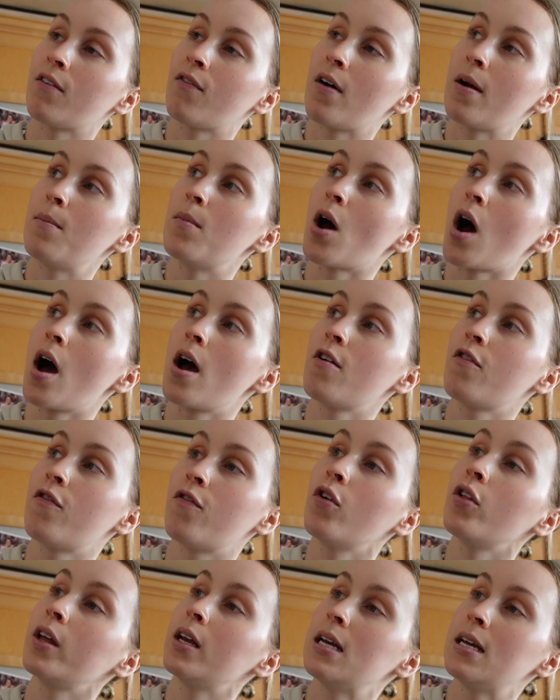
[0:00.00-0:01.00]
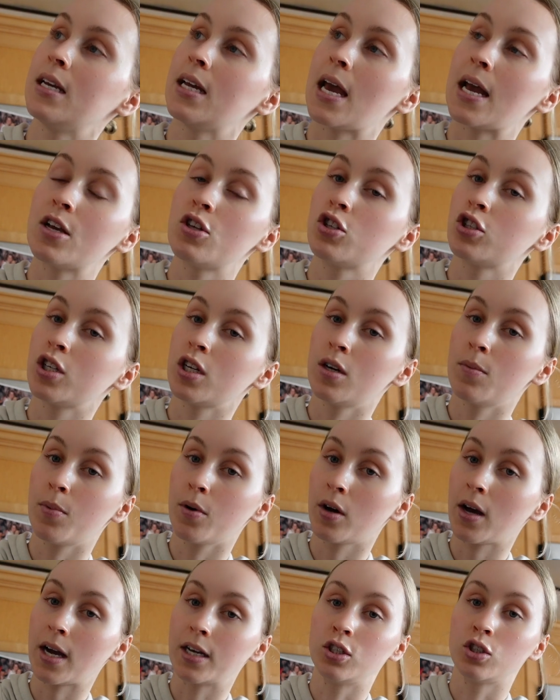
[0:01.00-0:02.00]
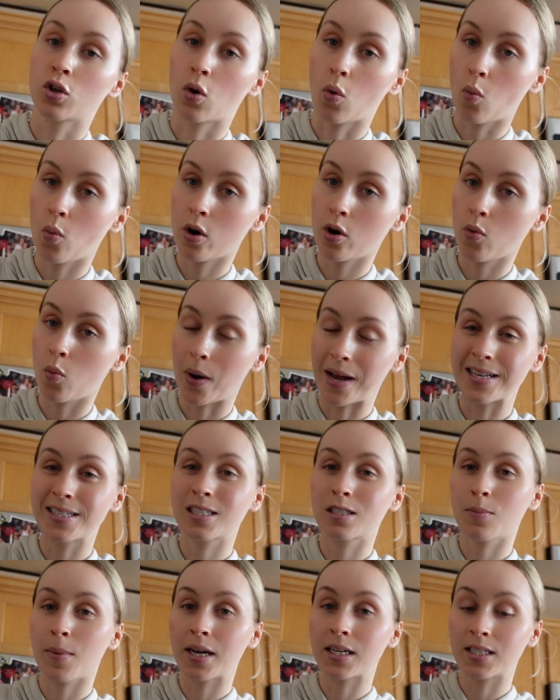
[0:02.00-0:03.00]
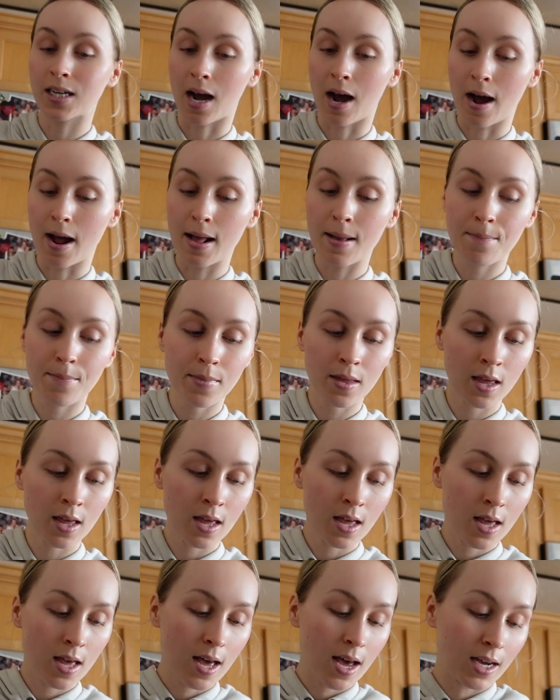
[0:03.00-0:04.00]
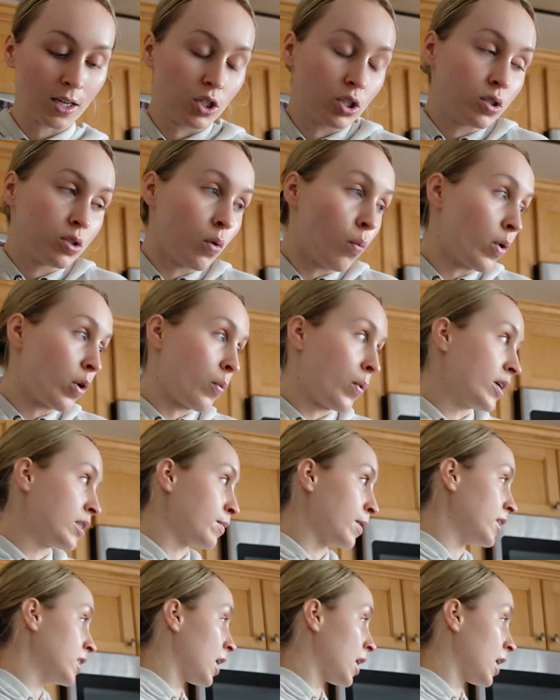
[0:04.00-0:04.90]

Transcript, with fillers: if I'm not fully engaged in a book, I don't want to waste my time. I just don't want to waste my